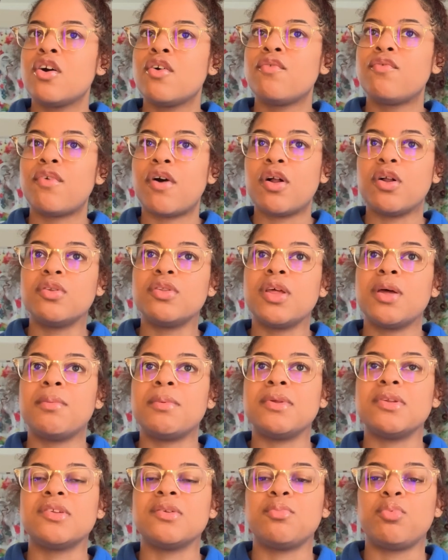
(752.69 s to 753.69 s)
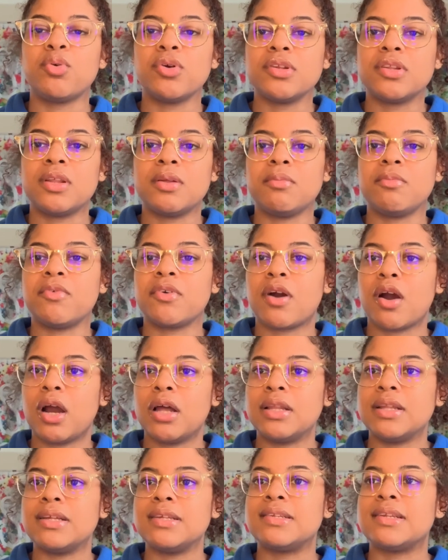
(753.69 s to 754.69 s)
follow them and support them
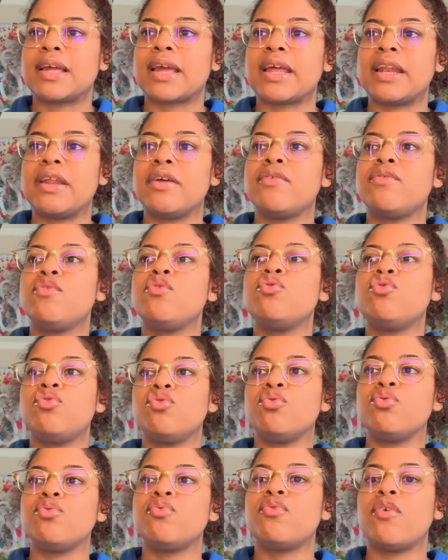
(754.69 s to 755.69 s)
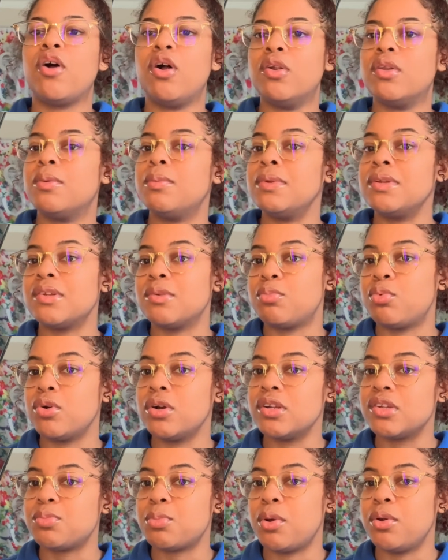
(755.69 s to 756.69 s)
regardless. Like, and if you do follow them and
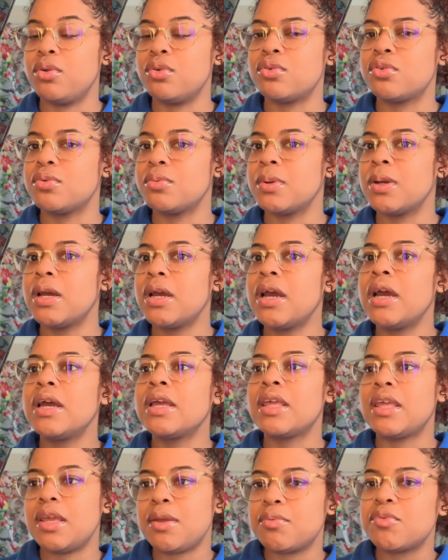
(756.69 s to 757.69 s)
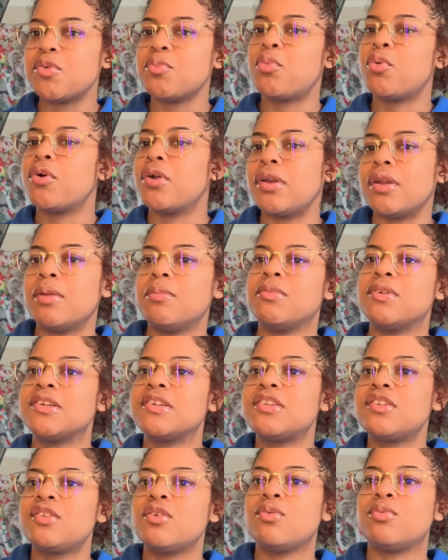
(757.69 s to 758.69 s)
support a small YouTuber, keep supporting them.
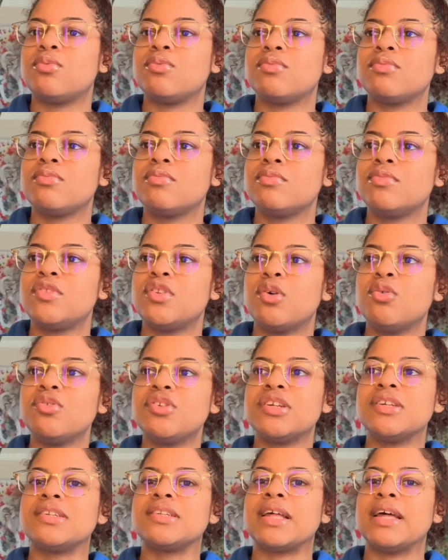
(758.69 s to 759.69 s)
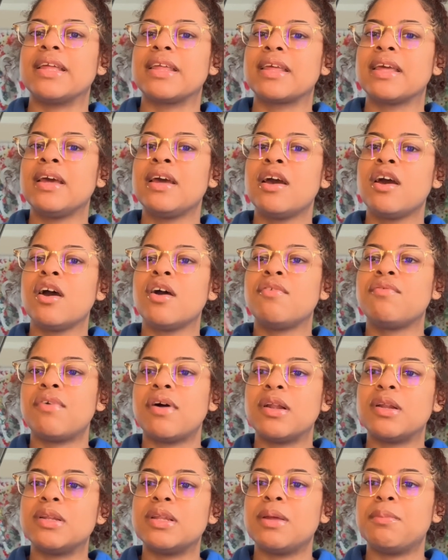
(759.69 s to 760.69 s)
Just don't just like
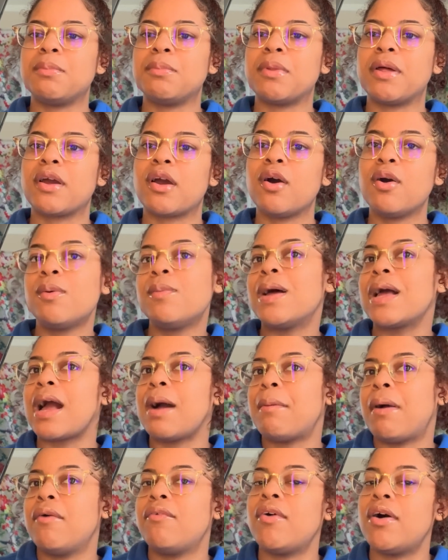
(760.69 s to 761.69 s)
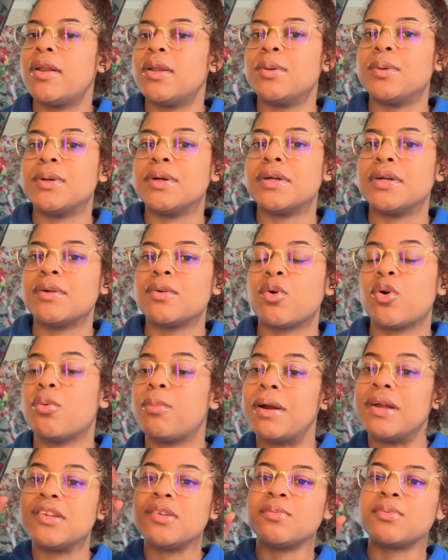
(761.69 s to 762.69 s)
follow them like, oh, I got my follower or
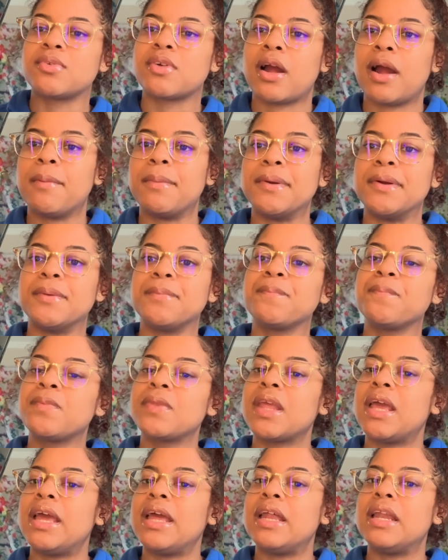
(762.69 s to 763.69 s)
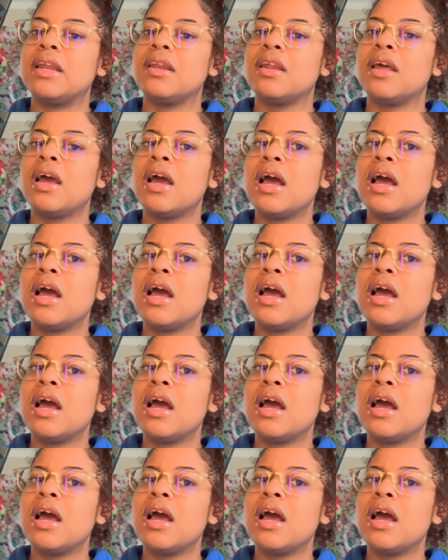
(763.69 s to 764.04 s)
my subscriber, and